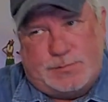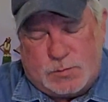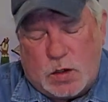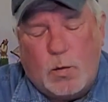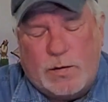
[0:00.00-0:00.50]

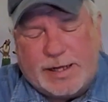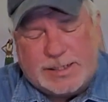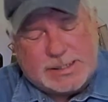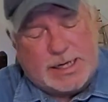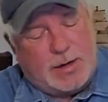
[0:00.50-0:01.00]
when they
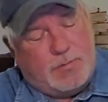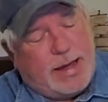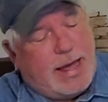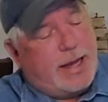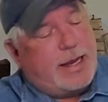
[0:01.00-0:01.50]
send them
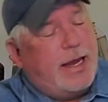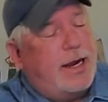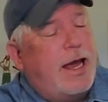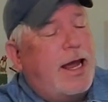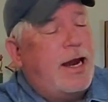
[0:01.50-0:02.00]
back.
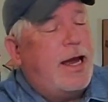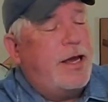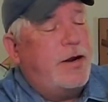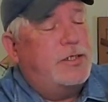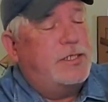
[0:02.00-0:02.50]
And I
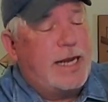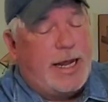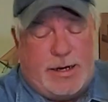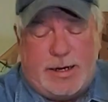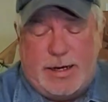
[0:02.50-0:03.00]

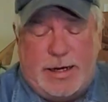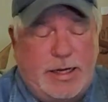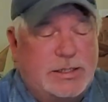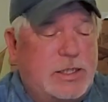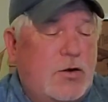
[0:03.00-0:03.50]
understand it
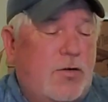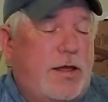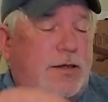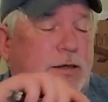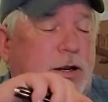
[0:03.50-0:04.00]
is so
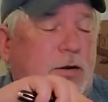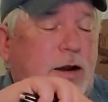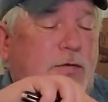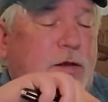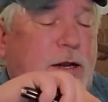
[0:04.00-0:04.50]
that,
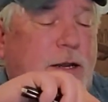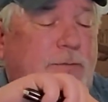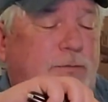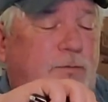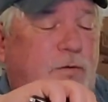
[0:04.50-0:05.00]
nothing
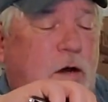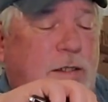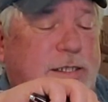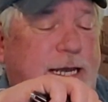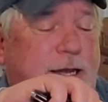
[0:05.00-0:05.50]

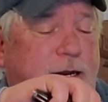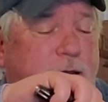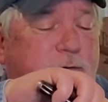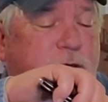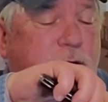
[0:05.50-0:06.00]
falls out
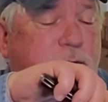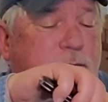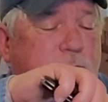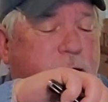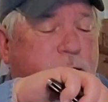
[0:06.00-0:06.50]
of it.
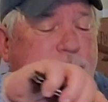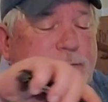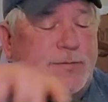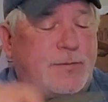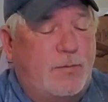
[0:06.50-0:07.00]
But
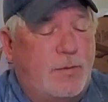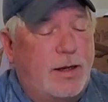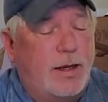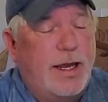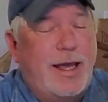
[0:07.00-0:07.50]

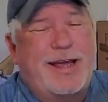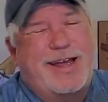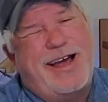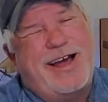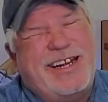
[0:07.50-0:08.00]
it
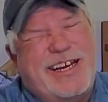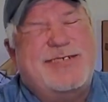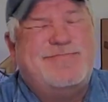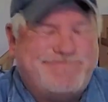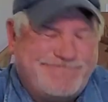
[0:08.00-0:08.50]
kind
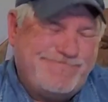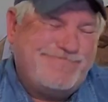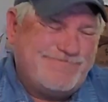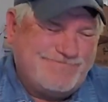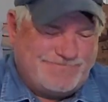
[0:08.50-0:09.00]
of
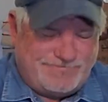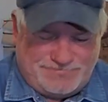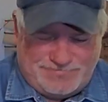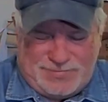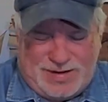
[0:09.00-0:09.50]

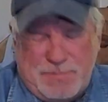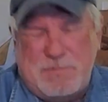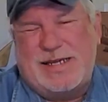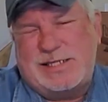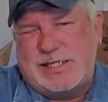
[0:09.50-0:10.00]

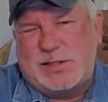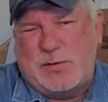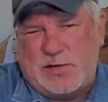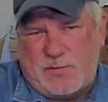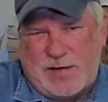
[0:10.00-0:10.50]
messes
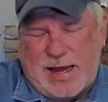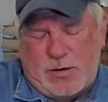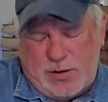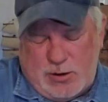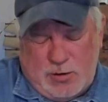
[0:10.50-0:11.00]
with the
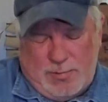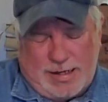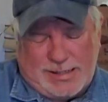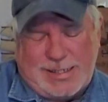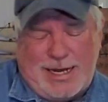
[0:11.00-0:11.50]
value,
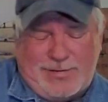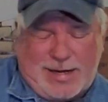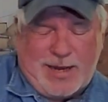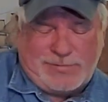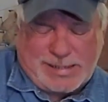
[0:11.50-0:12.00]
because now the
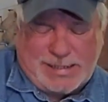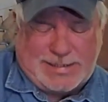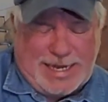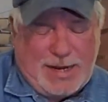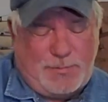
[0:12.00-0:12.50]
cover's got
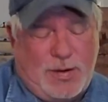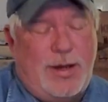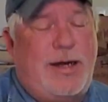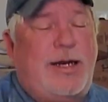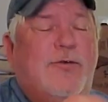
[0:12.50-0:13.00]
tape
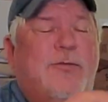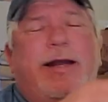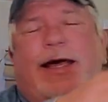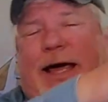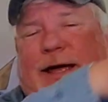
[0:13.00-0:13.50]
on it. You
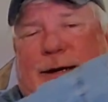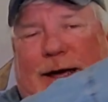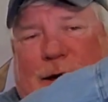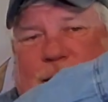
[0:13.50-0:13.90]
really can't take it